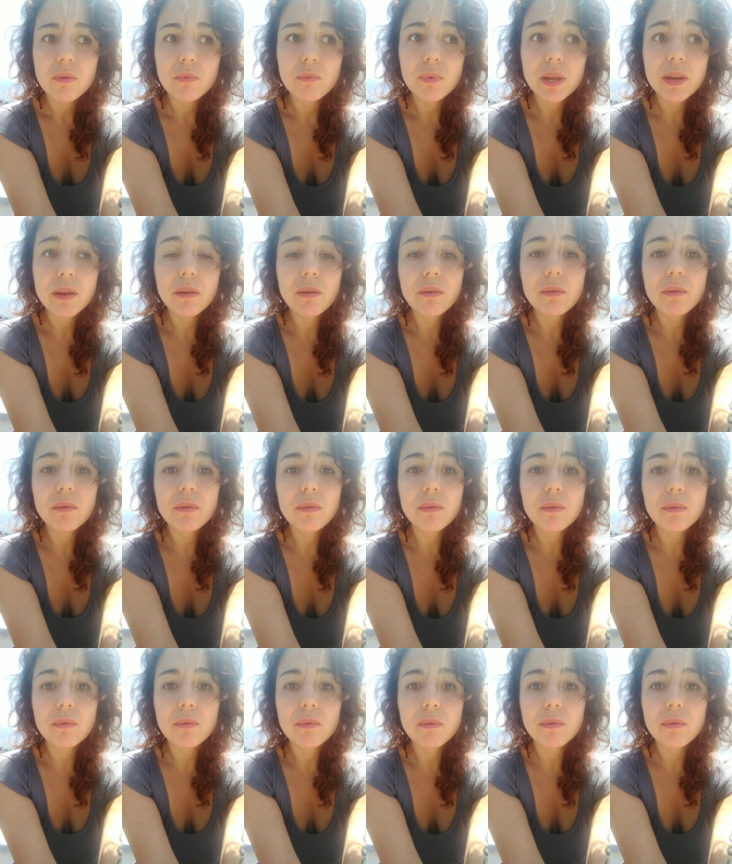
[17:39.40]
we don't
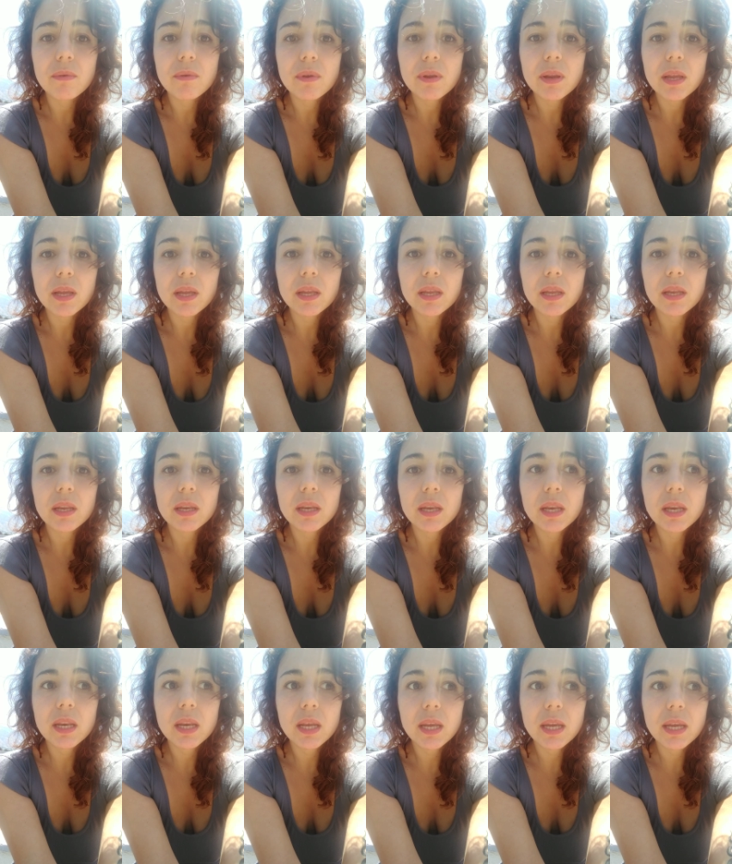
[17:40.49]

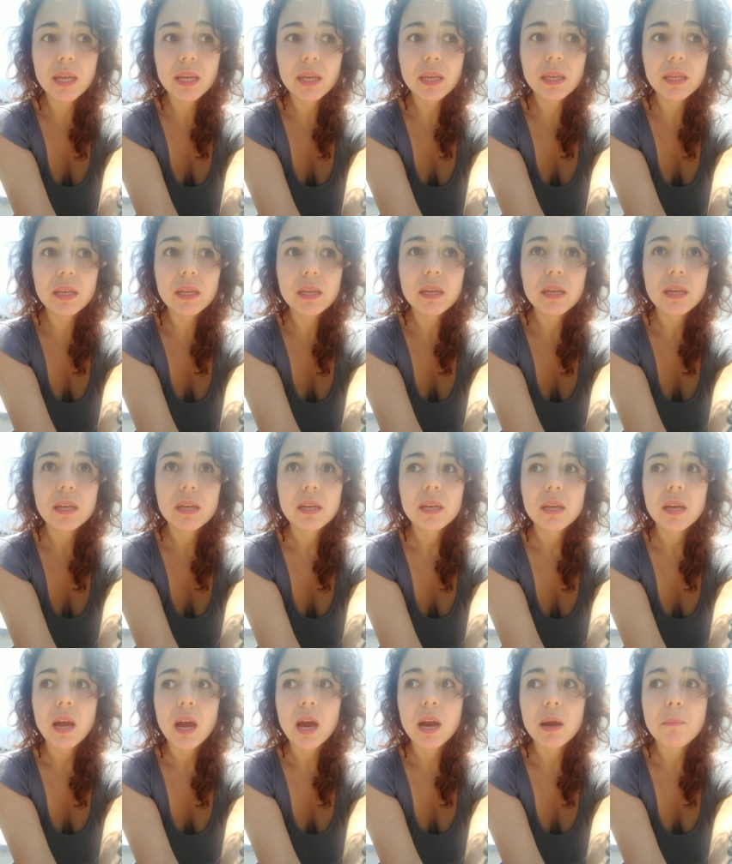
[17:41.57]
need,
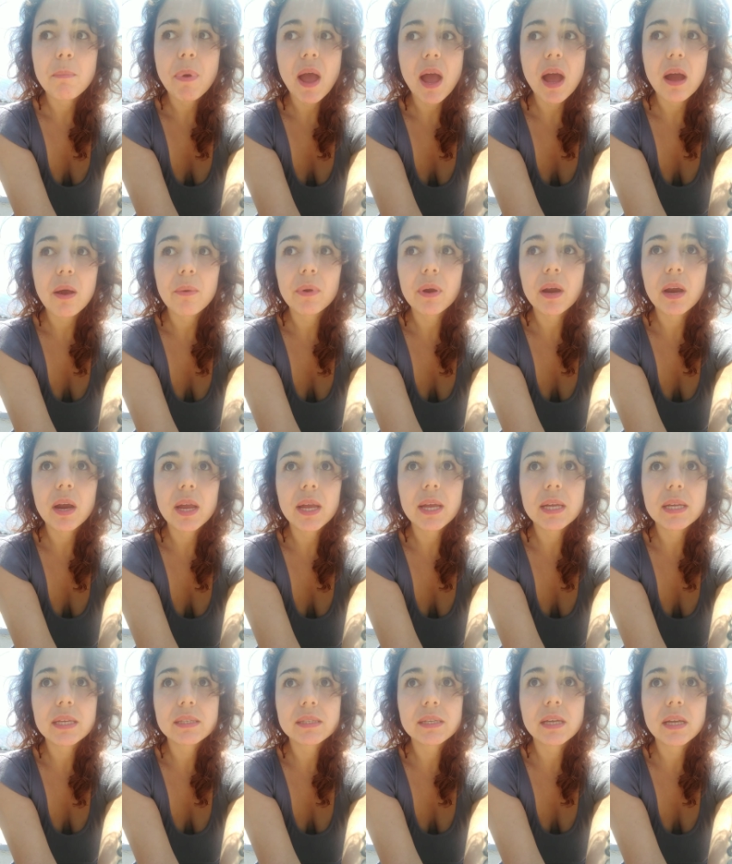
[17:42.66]
our power
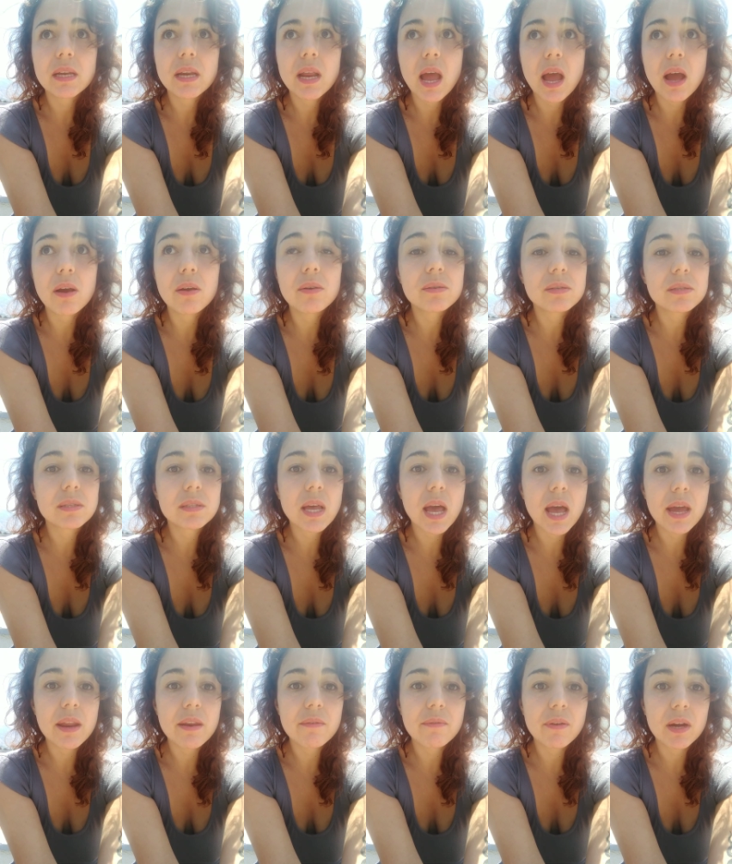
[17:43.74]
isn't
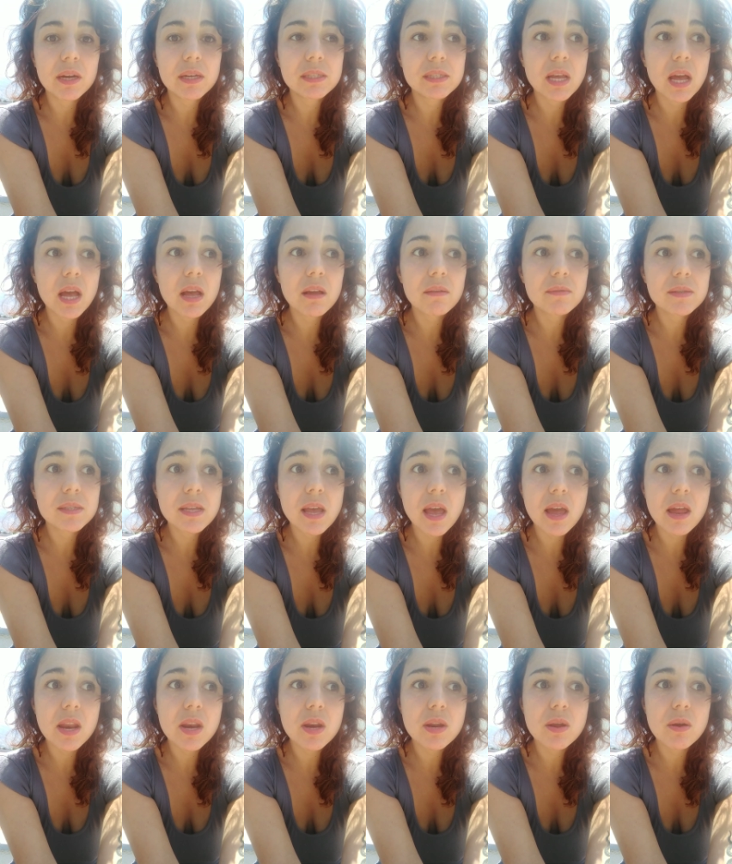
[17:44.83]
outside of ourselves
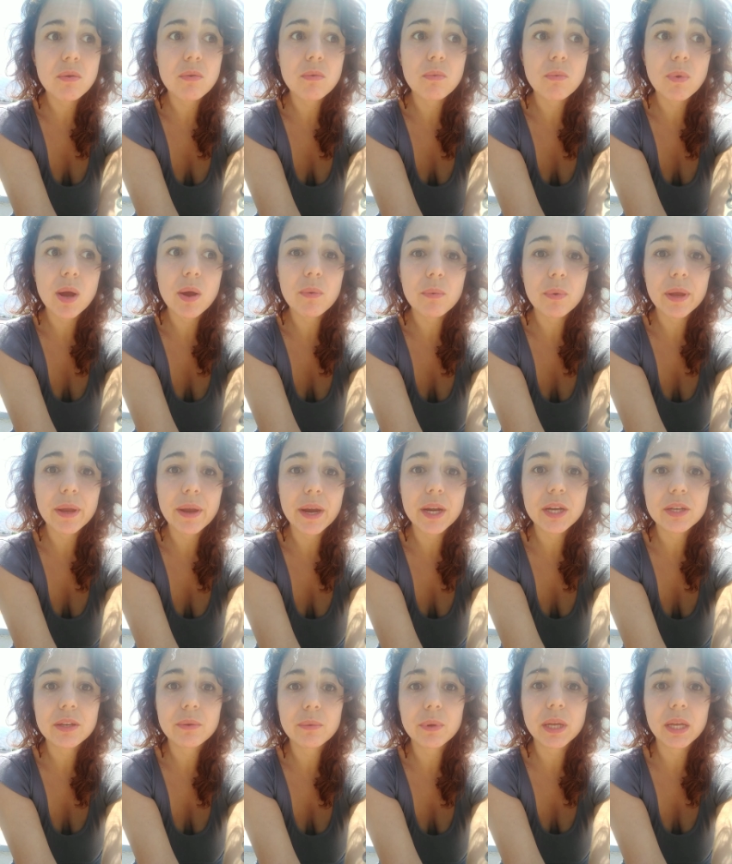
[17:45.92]
and what we are
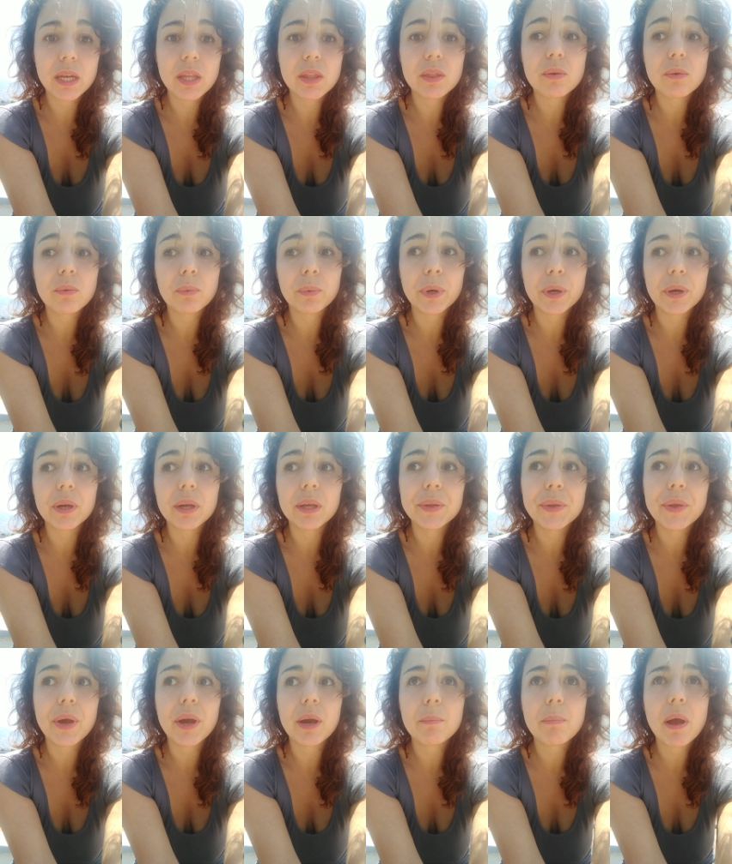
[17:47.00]
doing in the world.
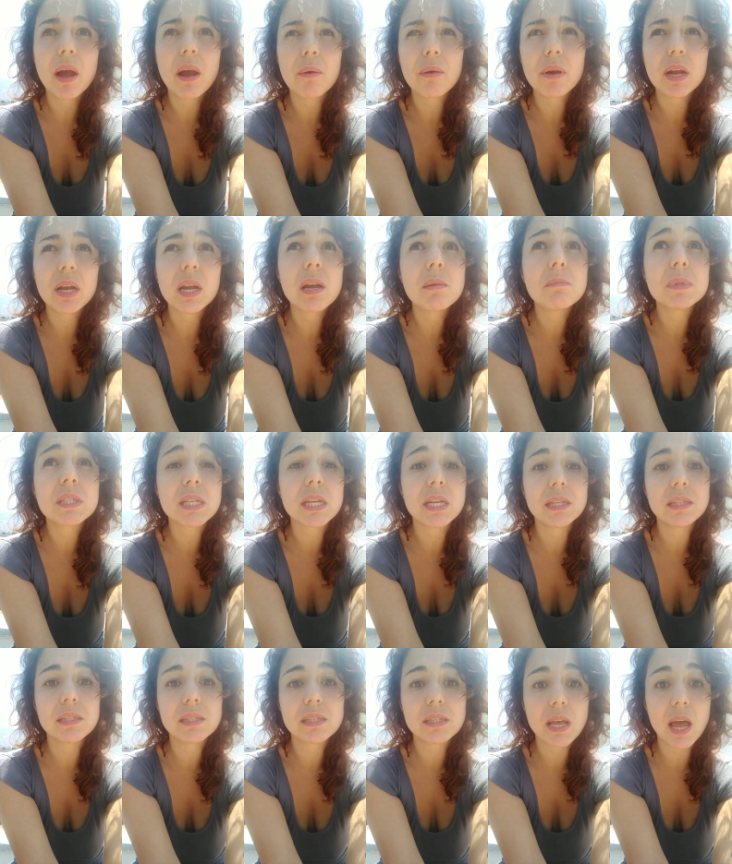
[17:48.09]
Our power comes
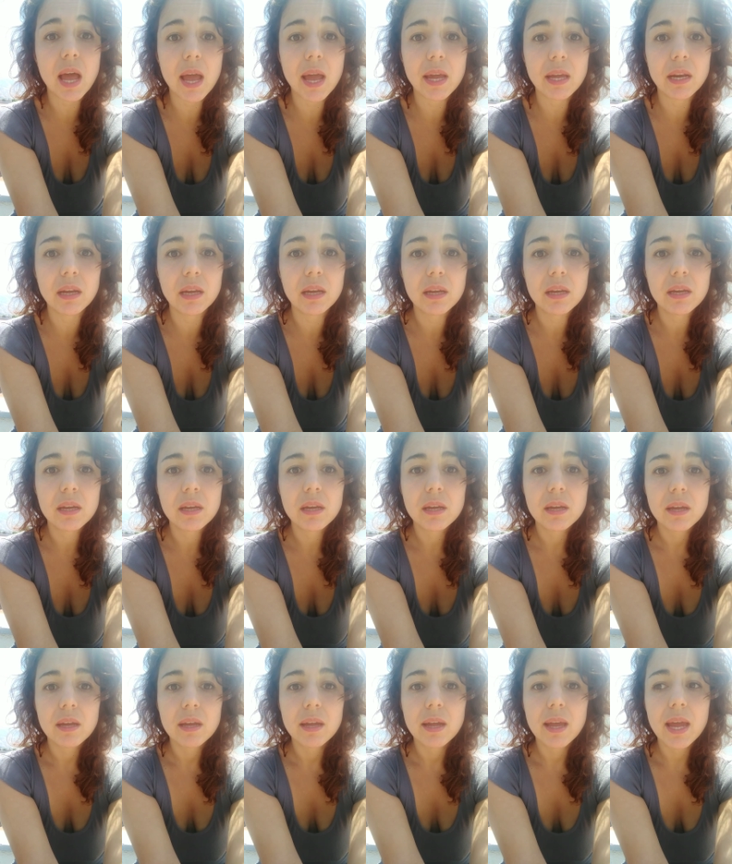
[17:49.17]
inside.
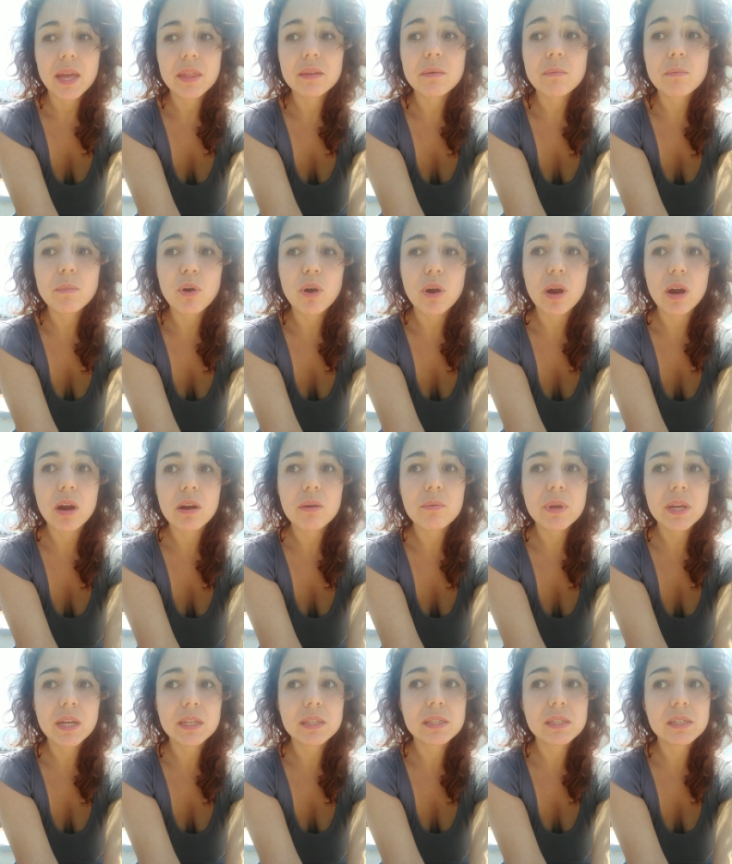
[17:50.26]
And the more we
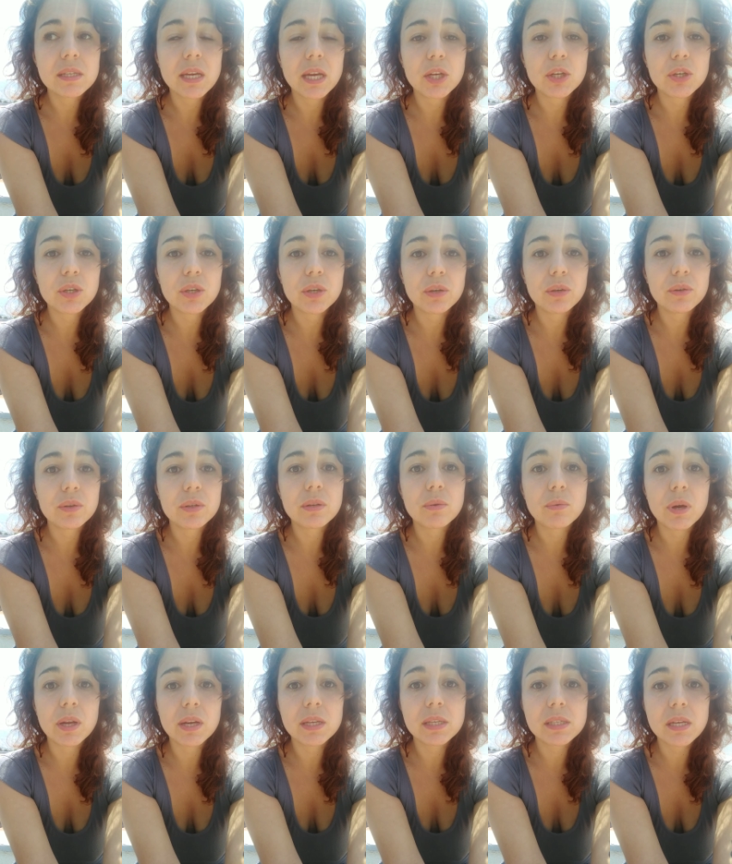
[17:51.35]
can stay true to
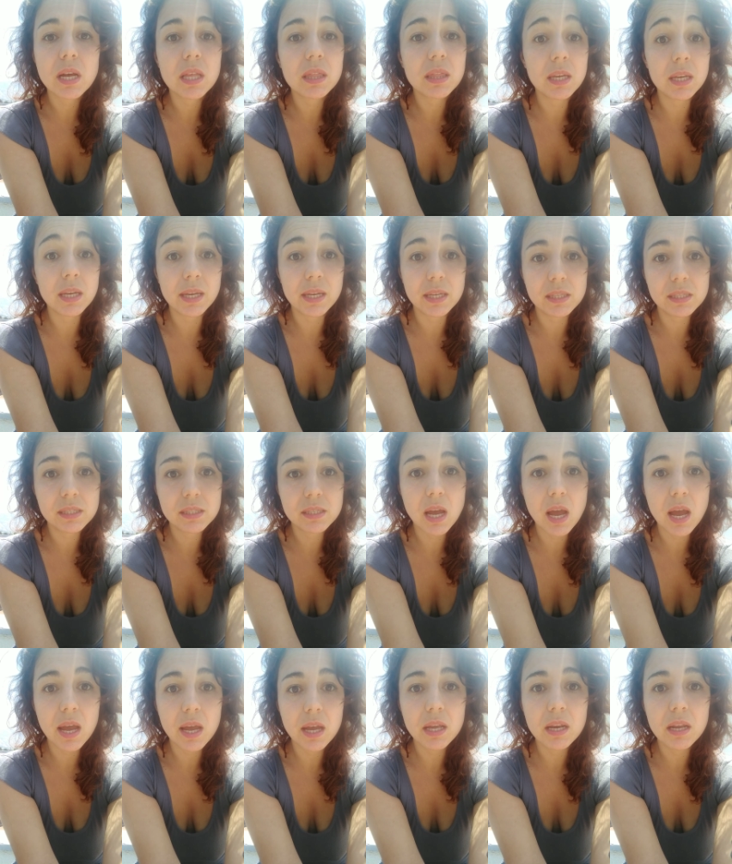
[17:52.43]
what is on the
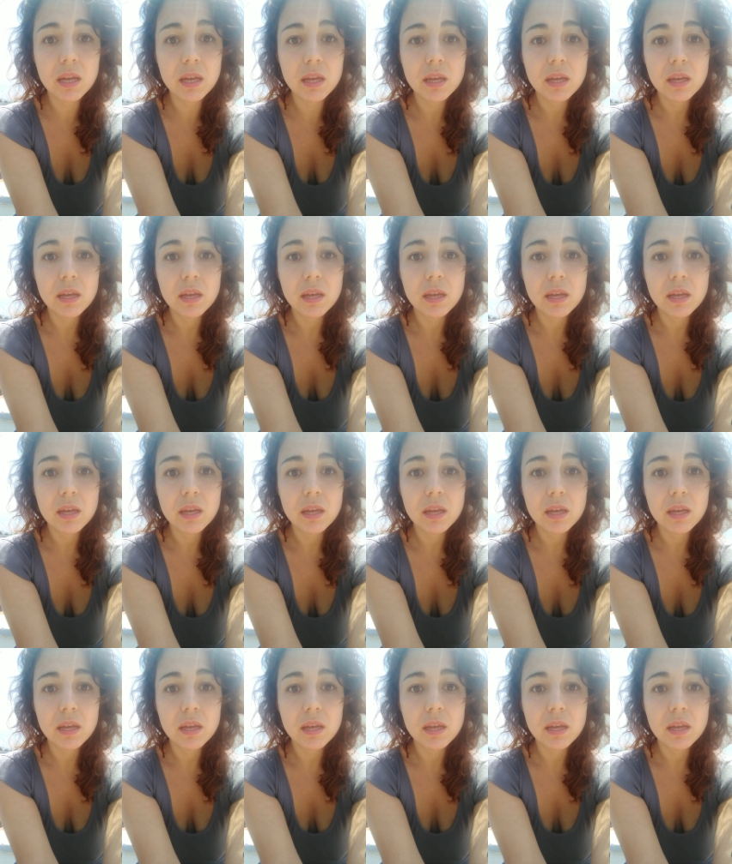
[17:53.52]
inside,